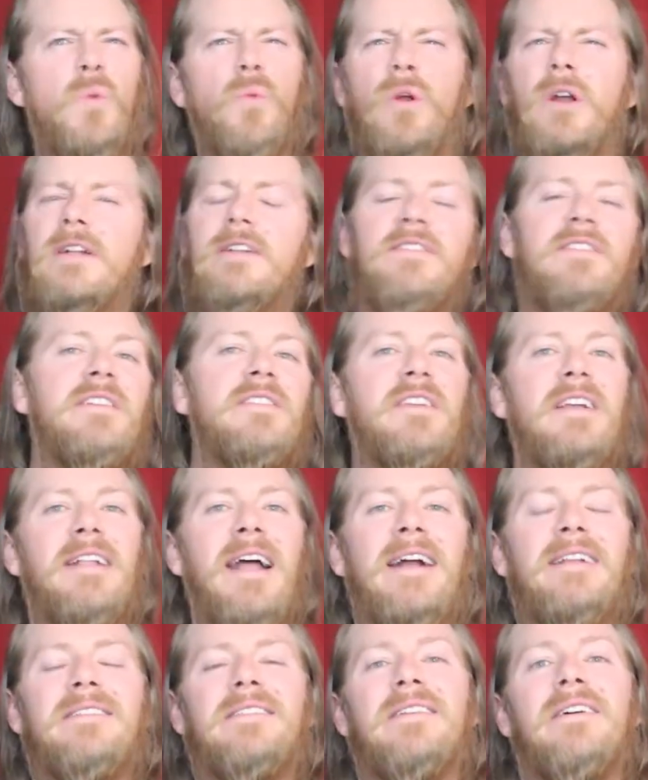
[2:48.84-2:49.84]
we're gonna
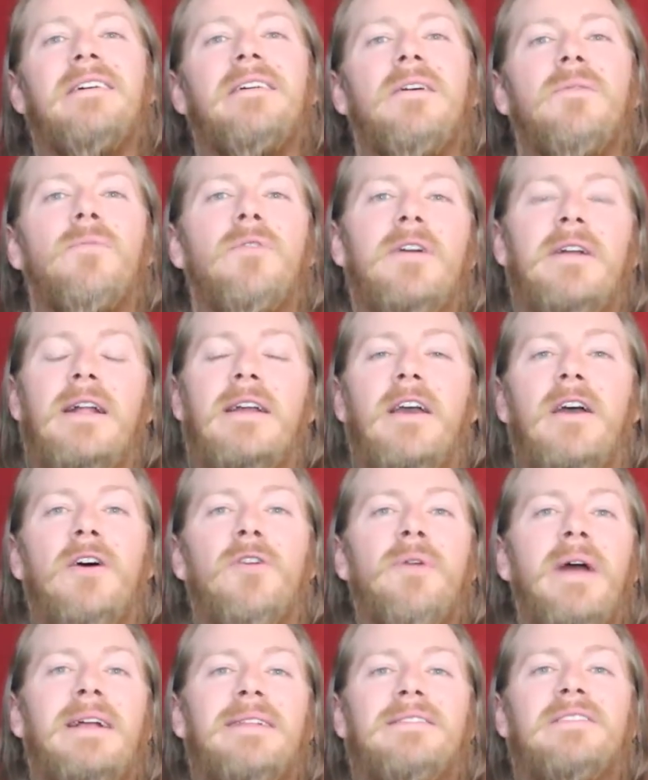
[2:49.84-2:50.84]
disconnect we're gonna
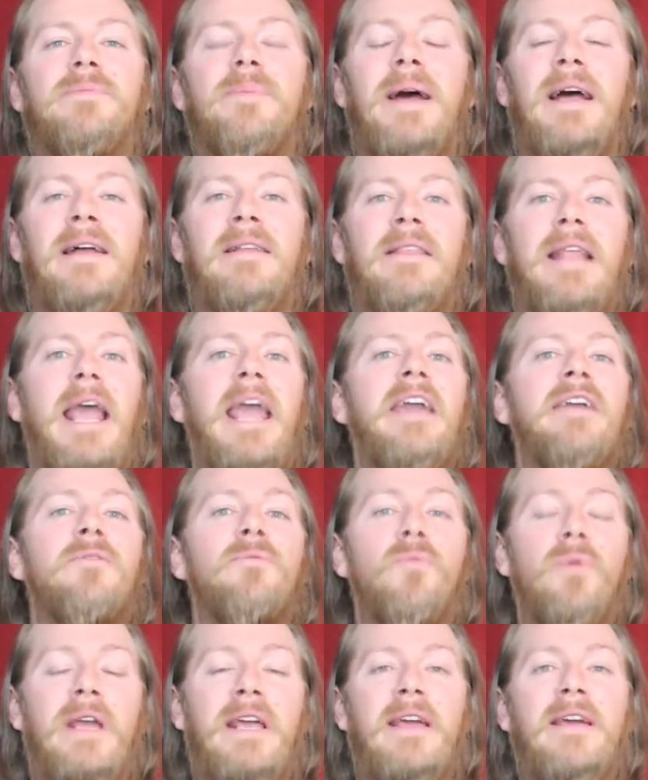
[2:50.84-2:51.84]
go and spend a
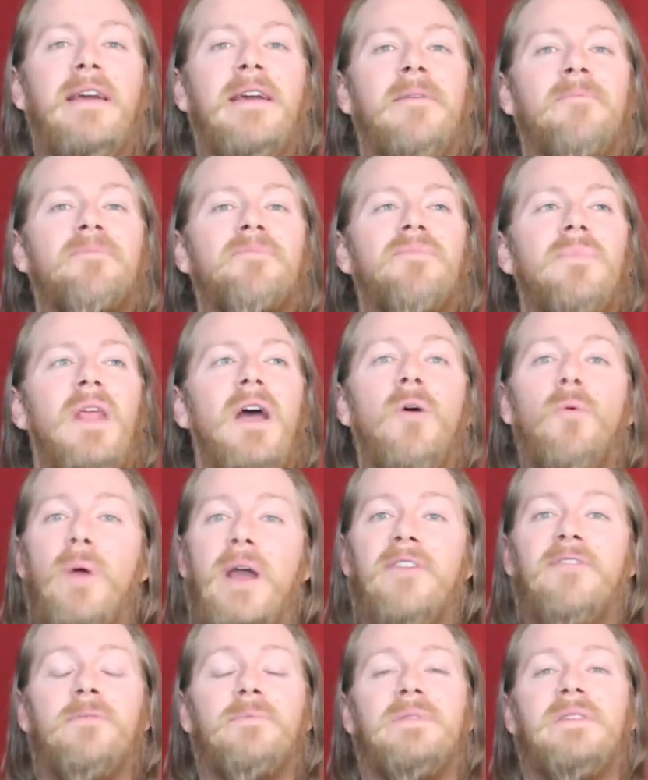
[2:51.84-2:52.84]
week
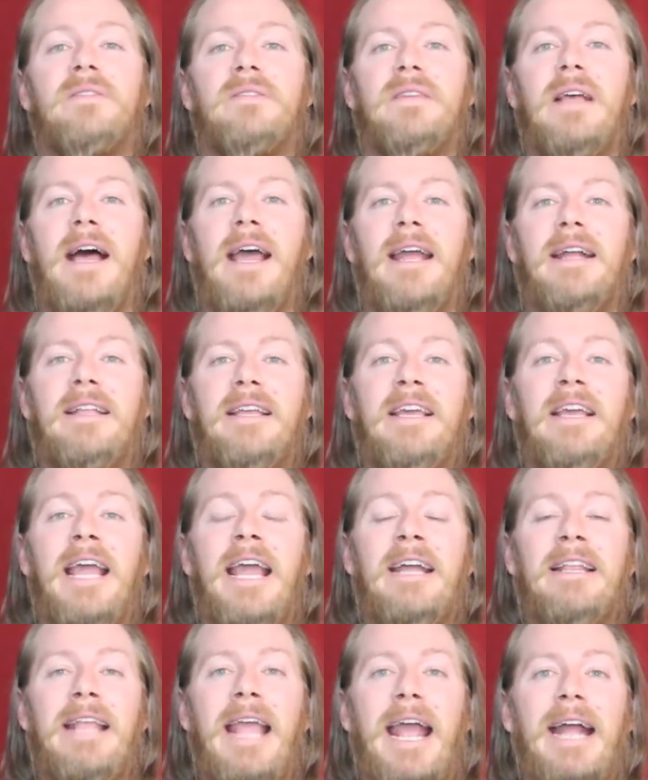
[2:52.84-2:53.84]
away from society
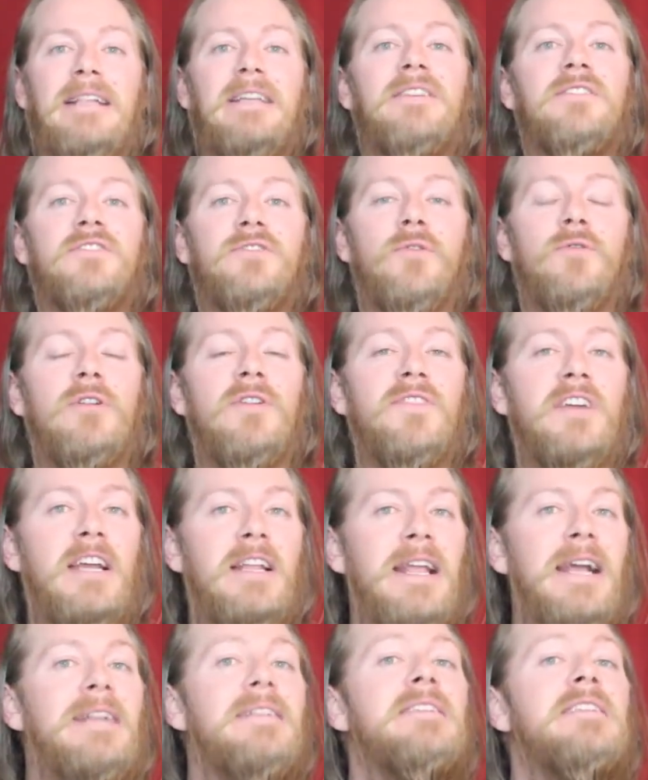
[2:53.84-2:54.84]
and any sort of
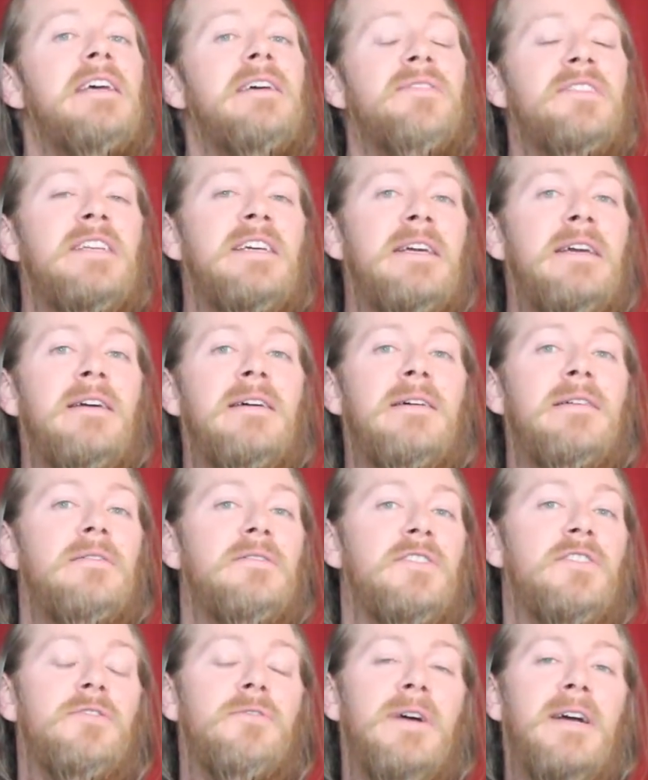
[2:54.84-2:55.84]
connectivity
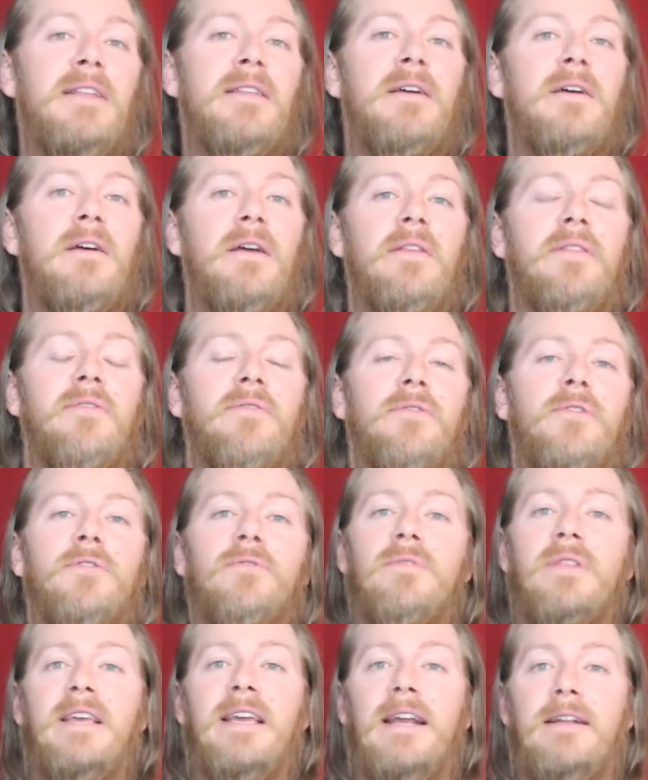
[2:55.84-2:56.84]
to it
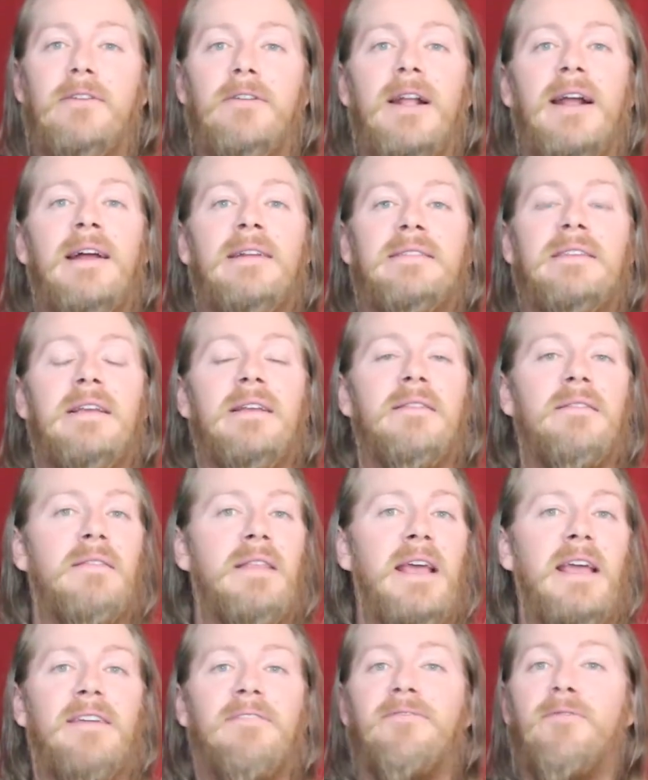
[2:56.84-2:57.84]
through the internet and
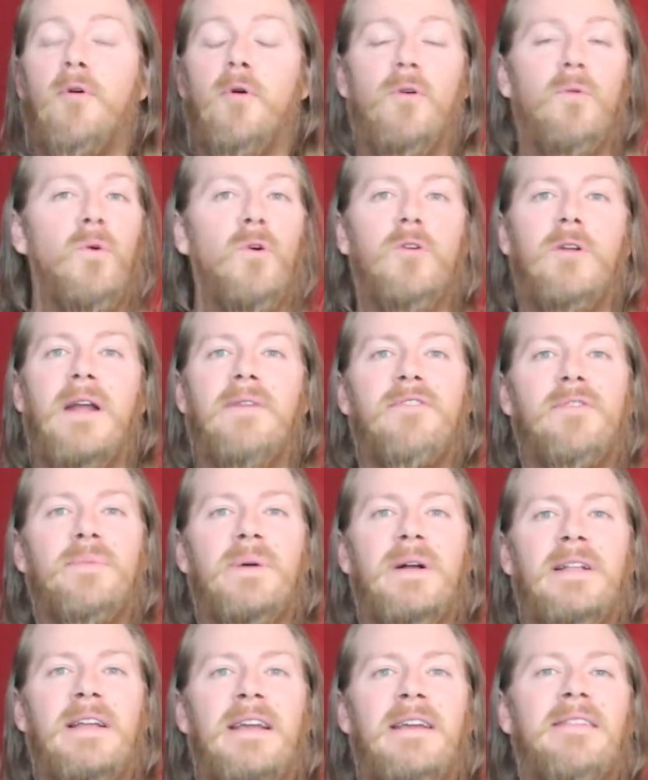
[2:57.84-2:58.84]
they forewarn
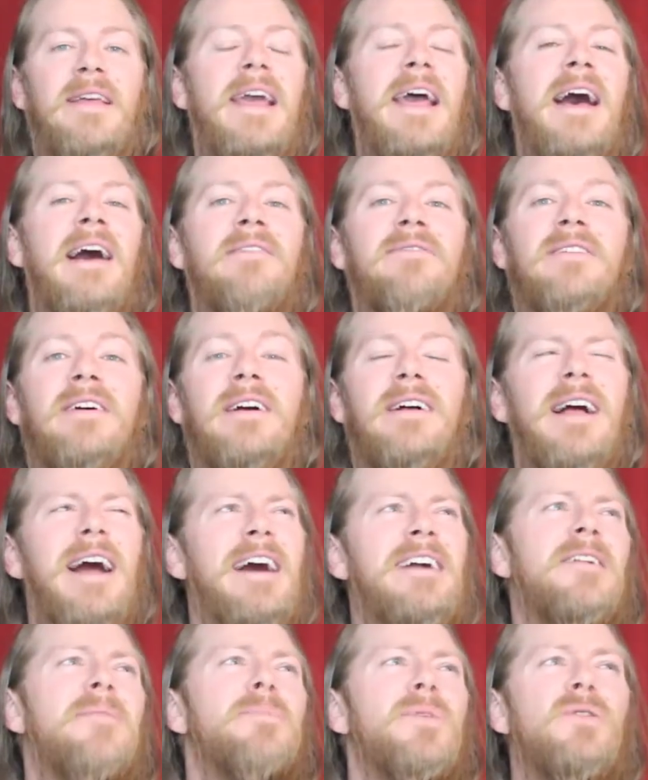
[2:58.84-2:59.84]
everybody they have
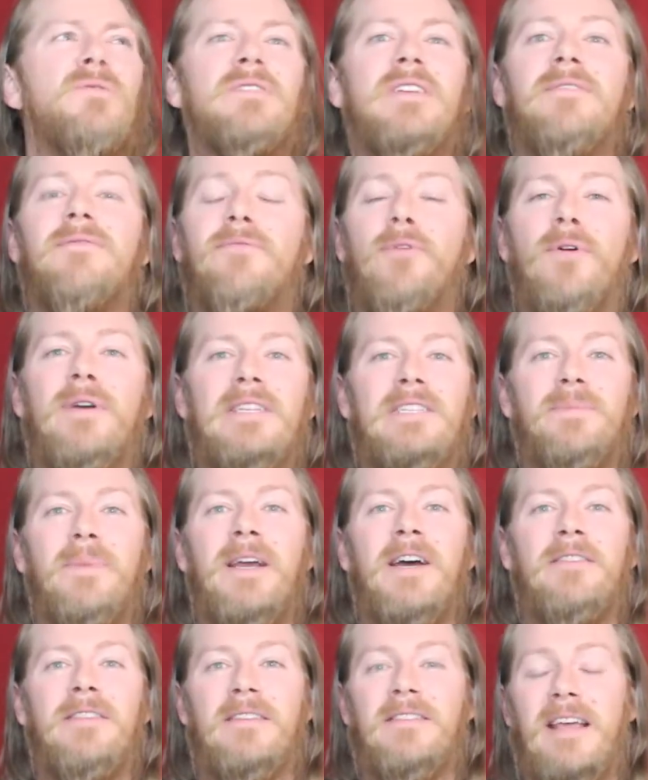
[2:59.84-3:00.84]
an amusing
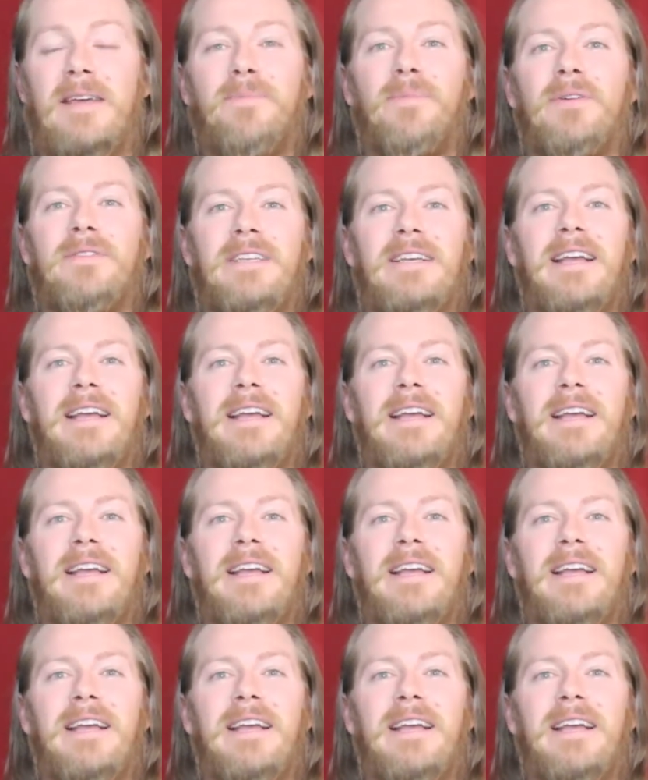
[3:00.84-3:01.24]
voicemail that they put